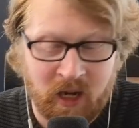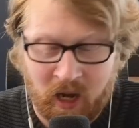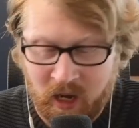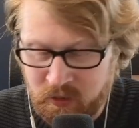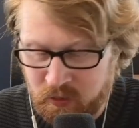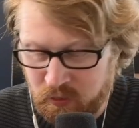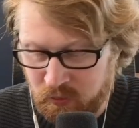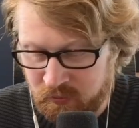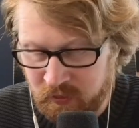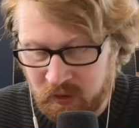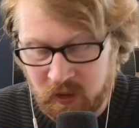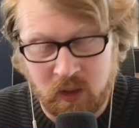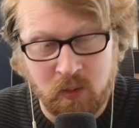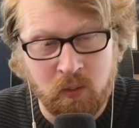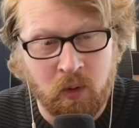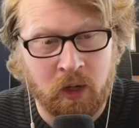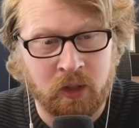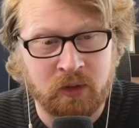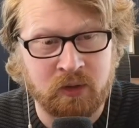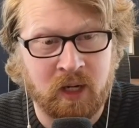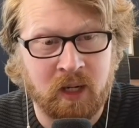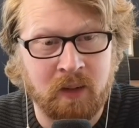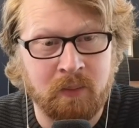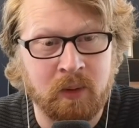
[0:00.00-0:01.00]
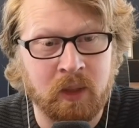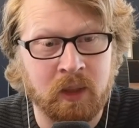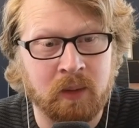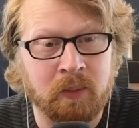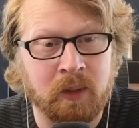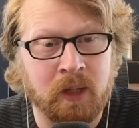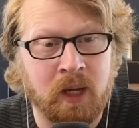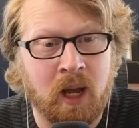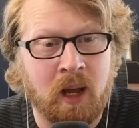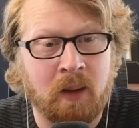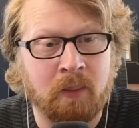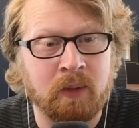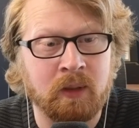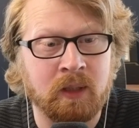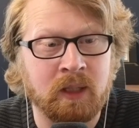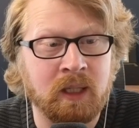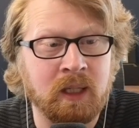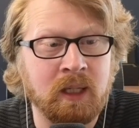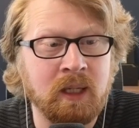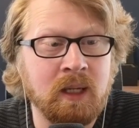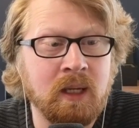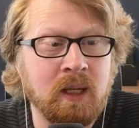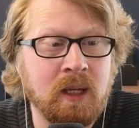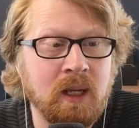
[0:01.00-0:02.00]
do think you want to try to build a
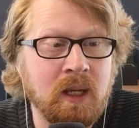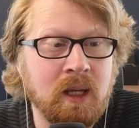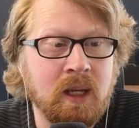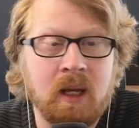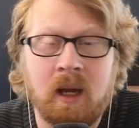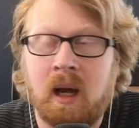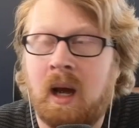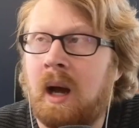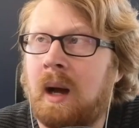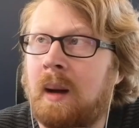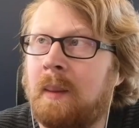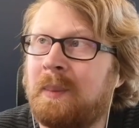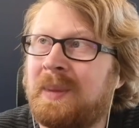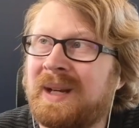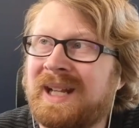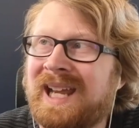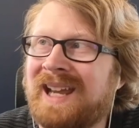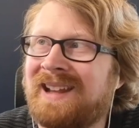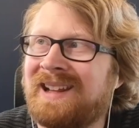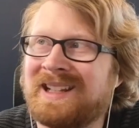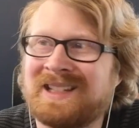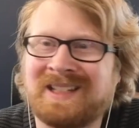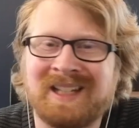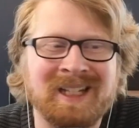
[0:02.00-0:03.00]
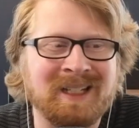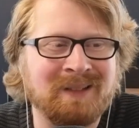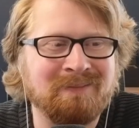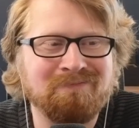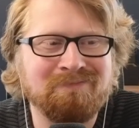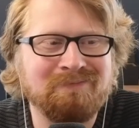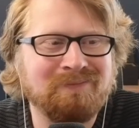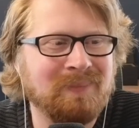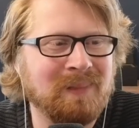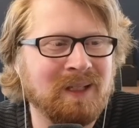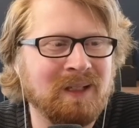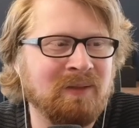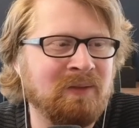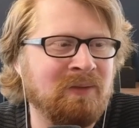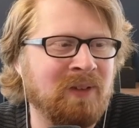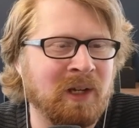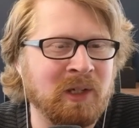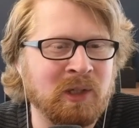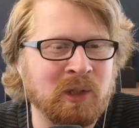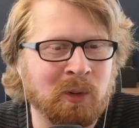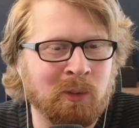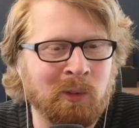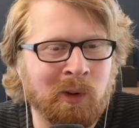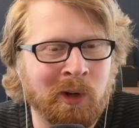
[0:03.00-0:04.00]
monopoly, but again, it's like
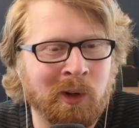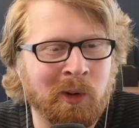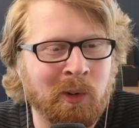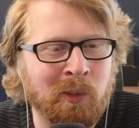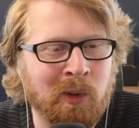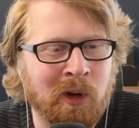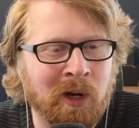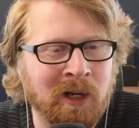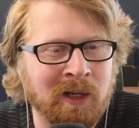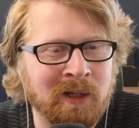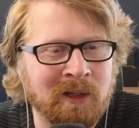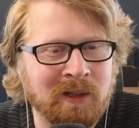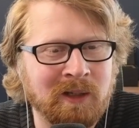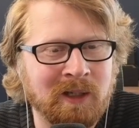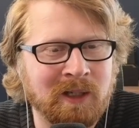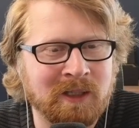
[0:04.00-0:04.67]
venture 101.